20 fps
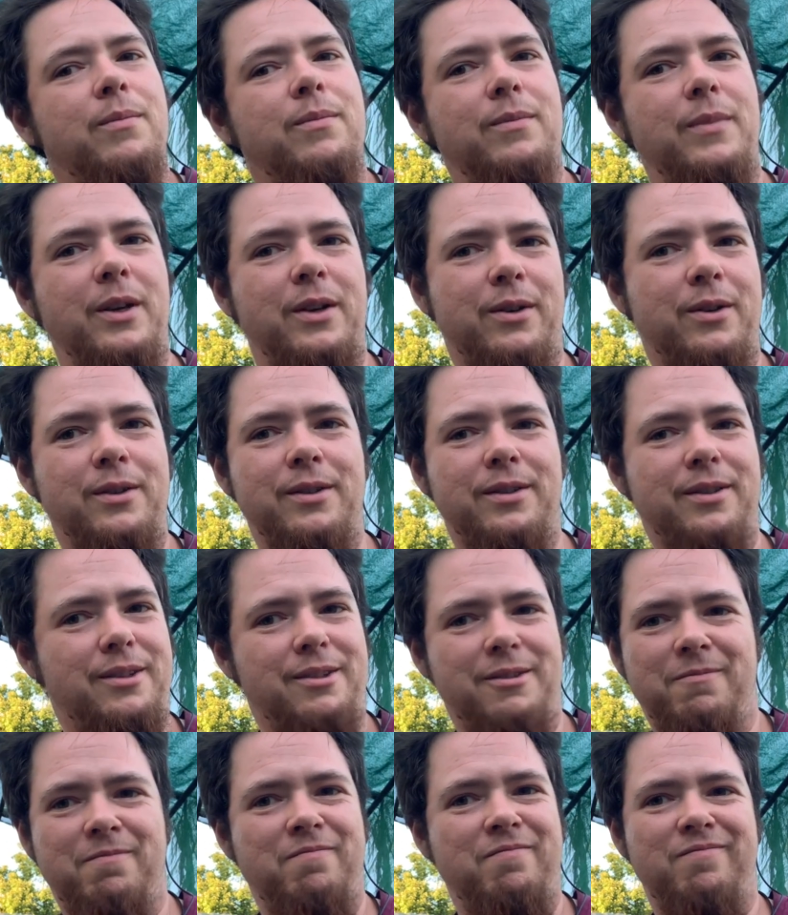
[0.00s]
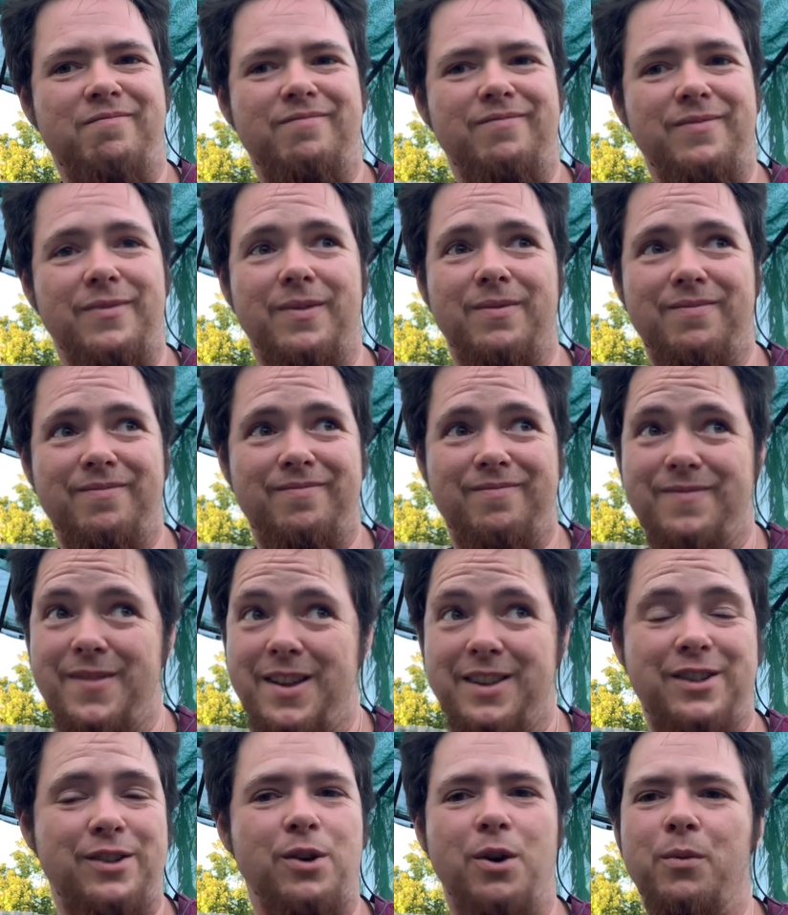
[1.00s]
because
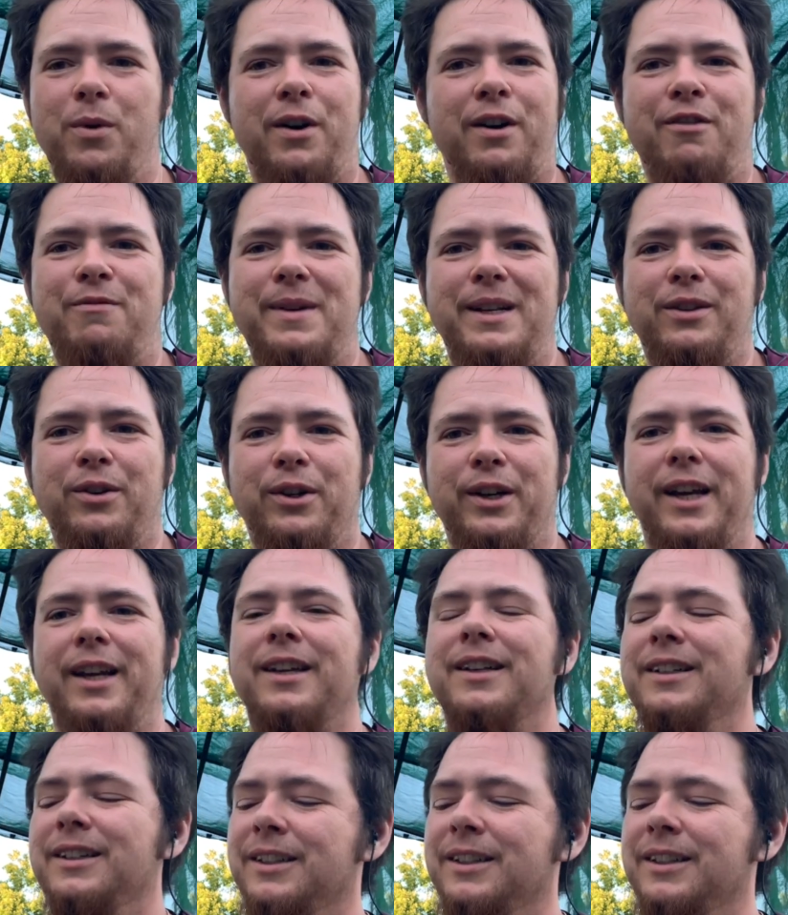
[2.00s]
that's not where I've been looking.